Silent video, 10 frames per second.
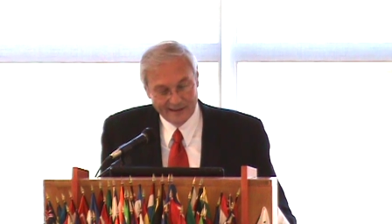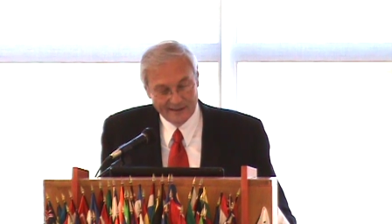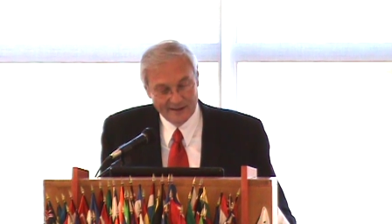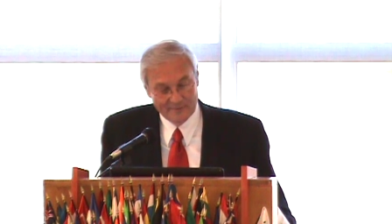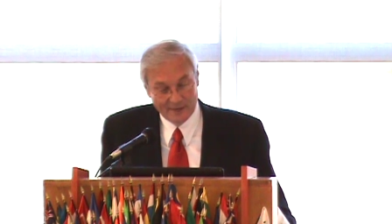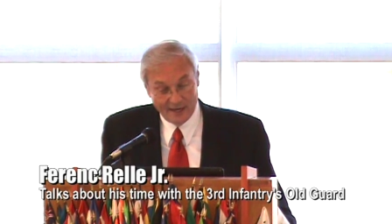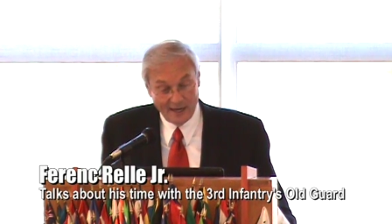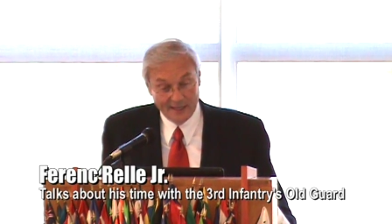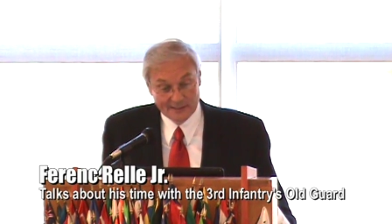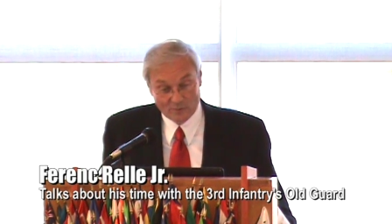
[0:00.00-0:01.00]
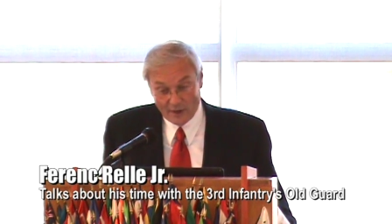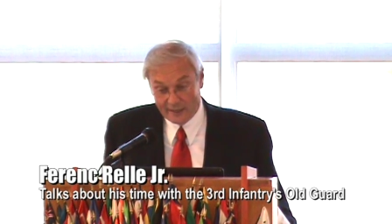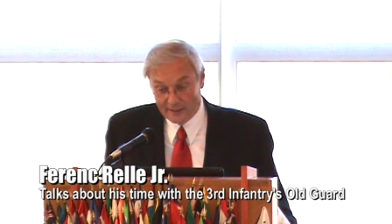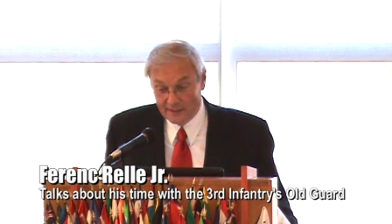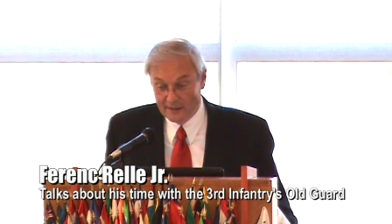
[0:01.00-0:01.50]
I didn't have my eyes
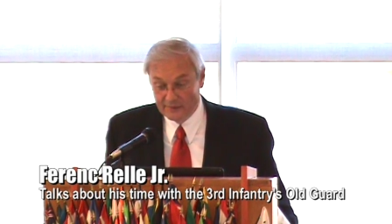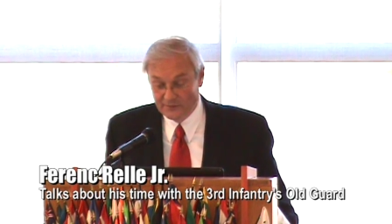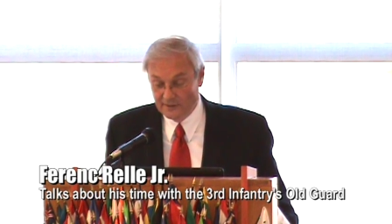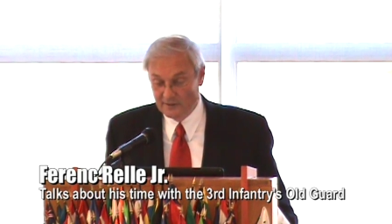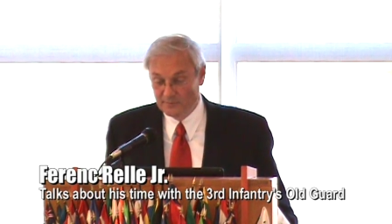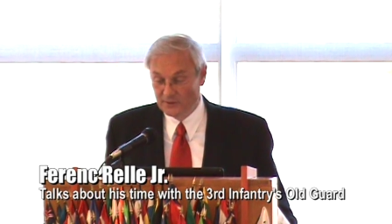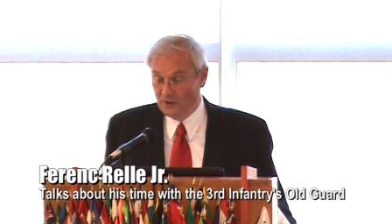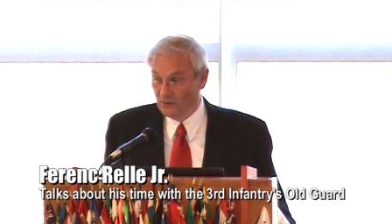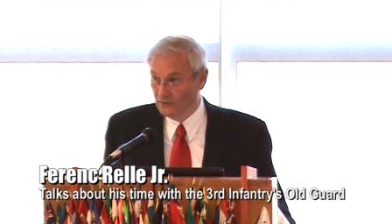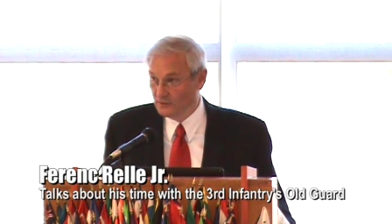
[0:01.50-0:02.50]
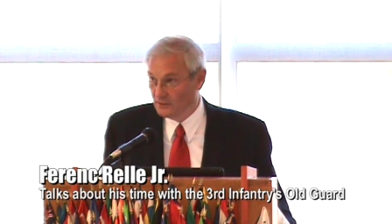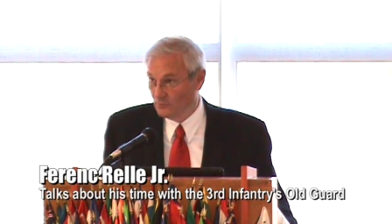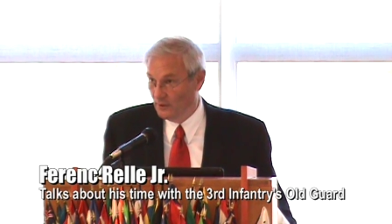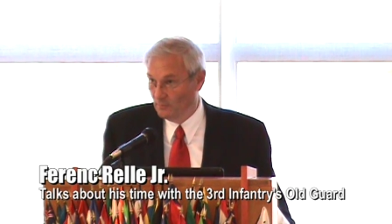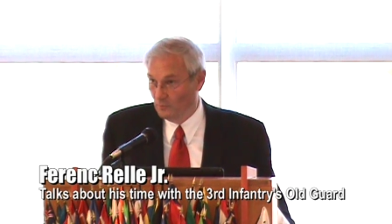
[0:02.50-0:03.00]
right enough, you know, but all
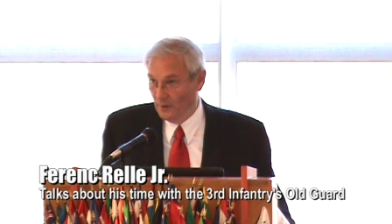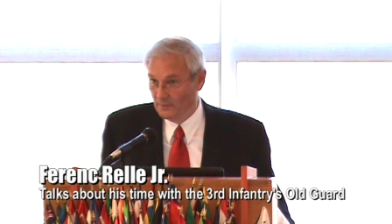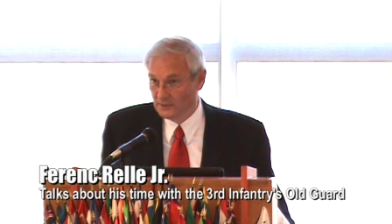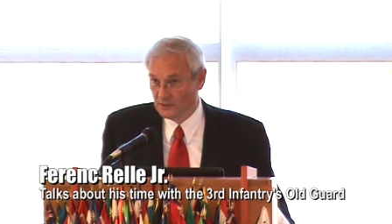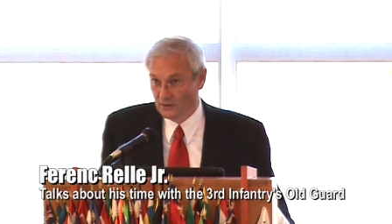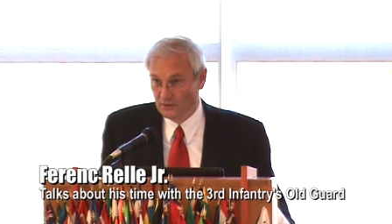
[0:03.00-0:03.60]
those weapons,